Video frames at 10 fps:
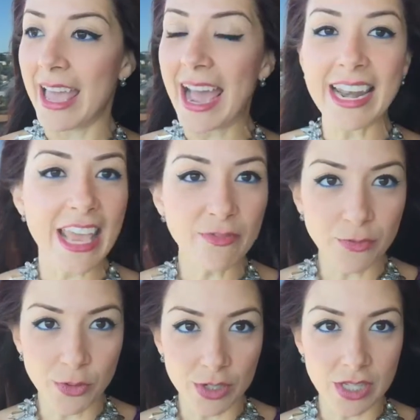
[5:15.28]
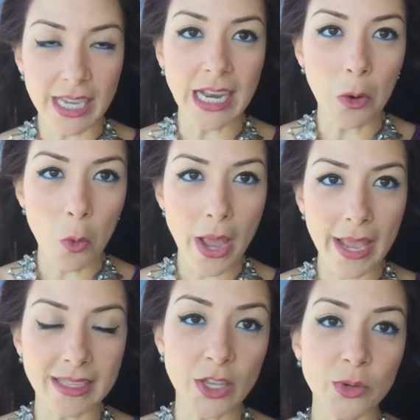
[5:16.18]
an effort in a
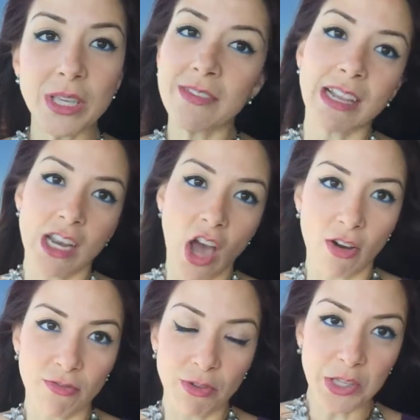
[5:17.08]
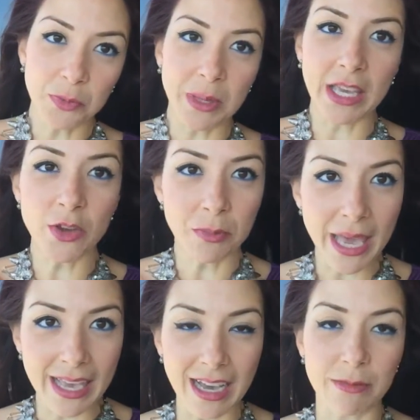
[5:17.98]
way that you're giving love when you're picking your
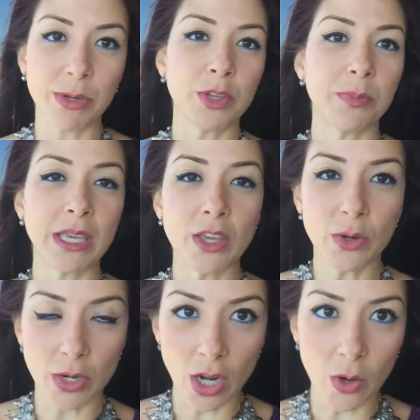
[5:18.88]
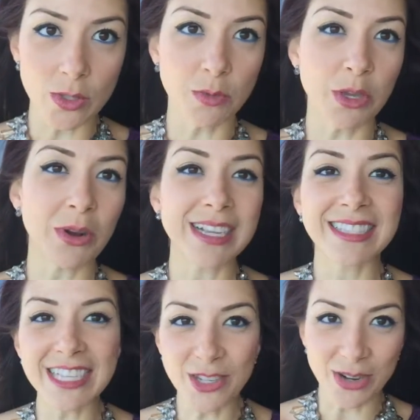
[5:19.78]
makeup, when you're picking your clothes, when you're
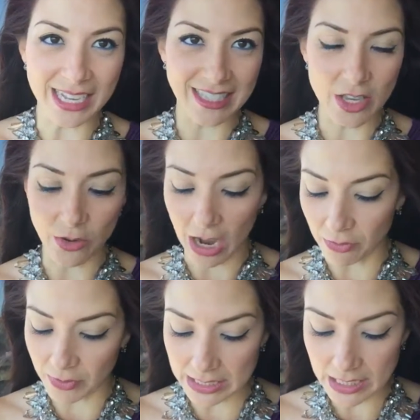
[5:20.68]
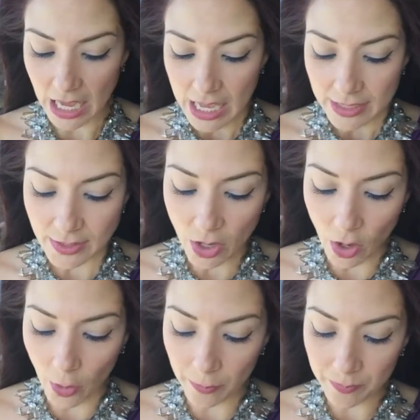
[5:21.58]
accessorizing your outfits.
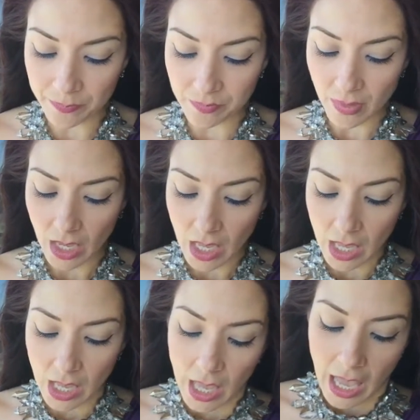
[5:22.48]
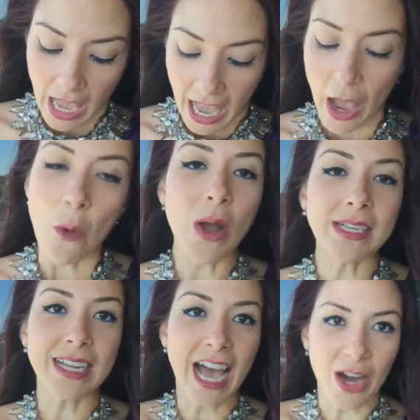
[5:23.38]
So I
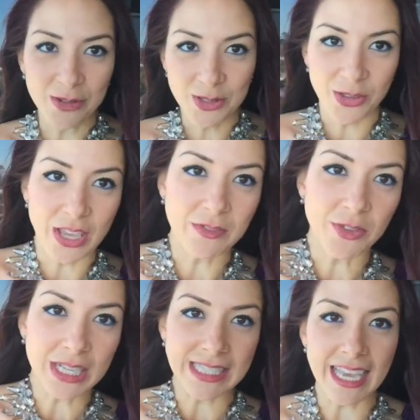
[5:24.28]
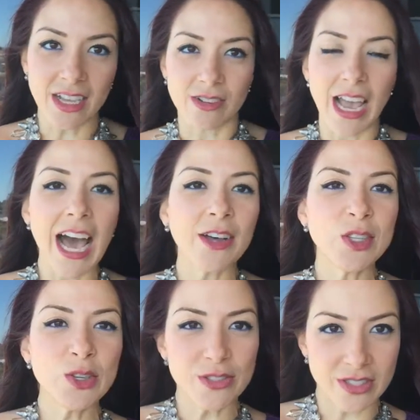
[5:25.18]
want now to think for a second, how
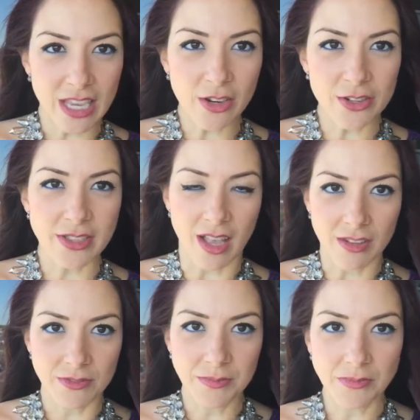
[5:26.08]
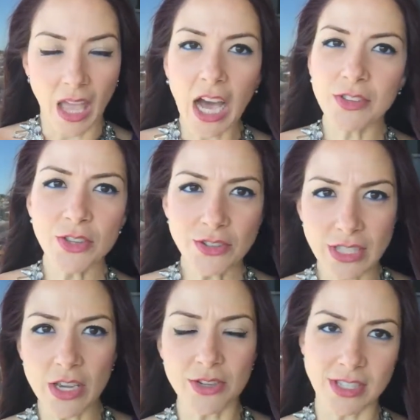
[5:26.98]
do you see yourself? How do you
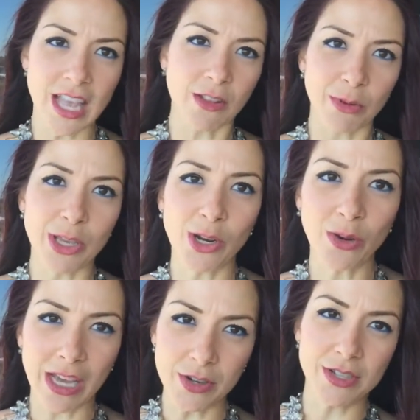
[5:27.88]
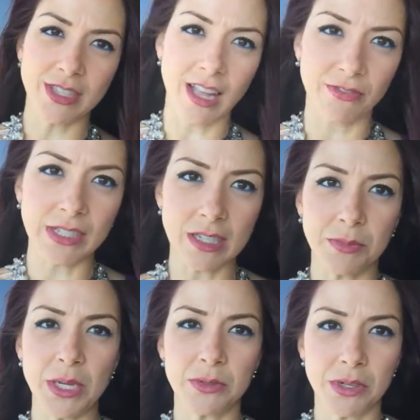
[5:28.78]
see yourself when you look at yourself in the
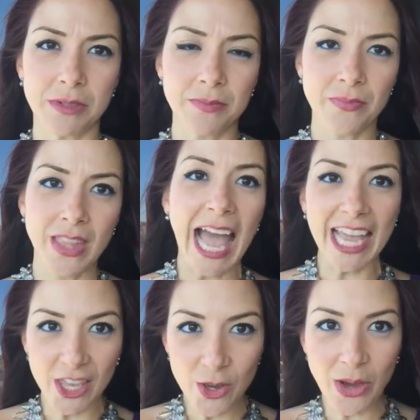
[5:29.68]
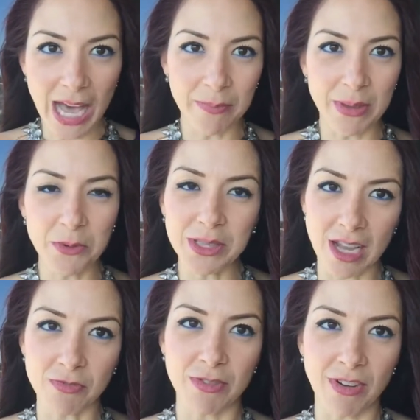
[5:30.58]
mirror? Are you happy with
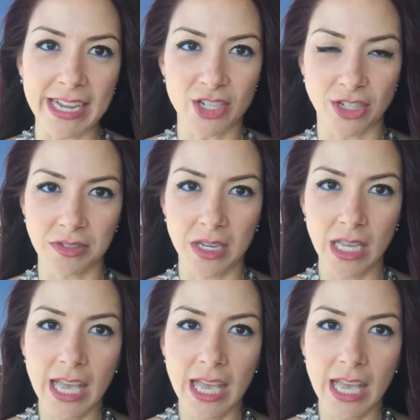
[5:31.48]
that reflection?